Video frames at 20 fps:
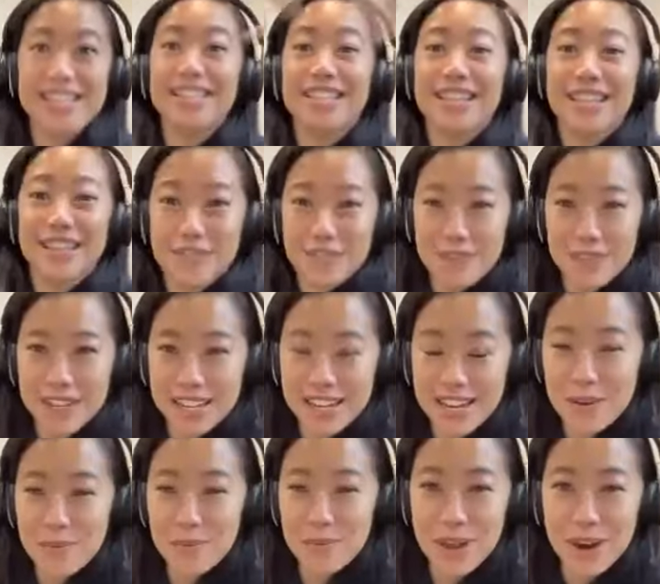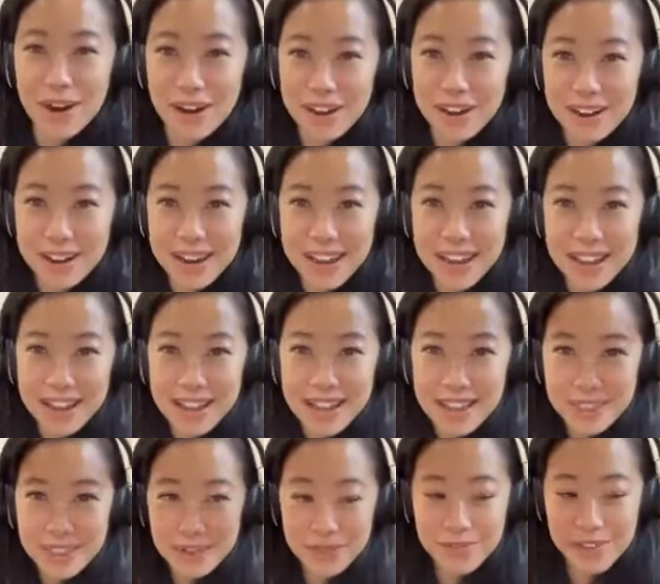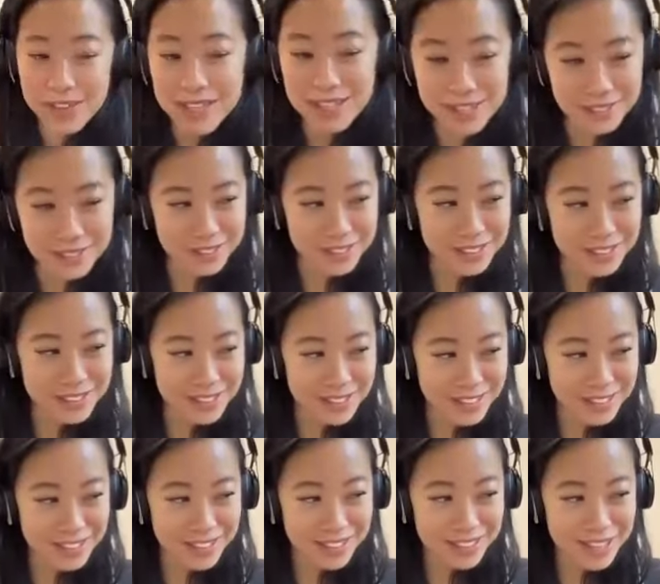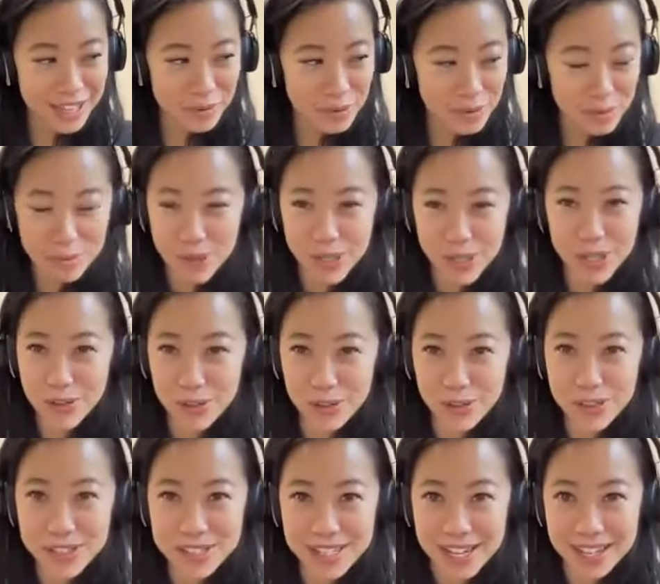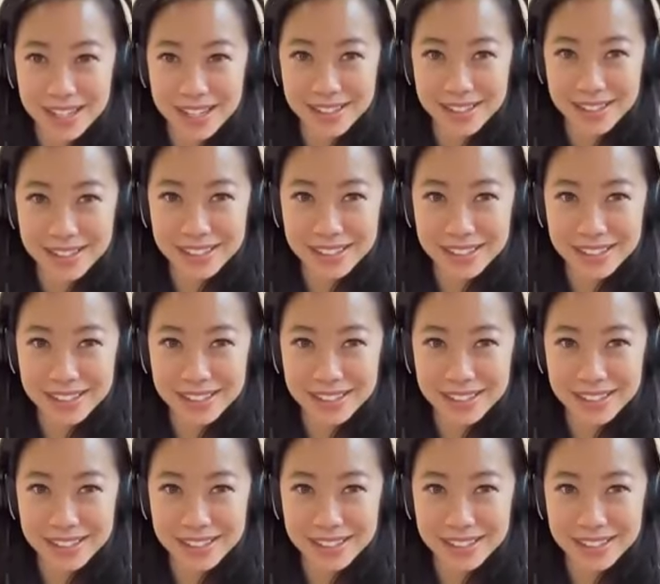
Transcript: is infinite, and we are the vessels that will bring it earthside.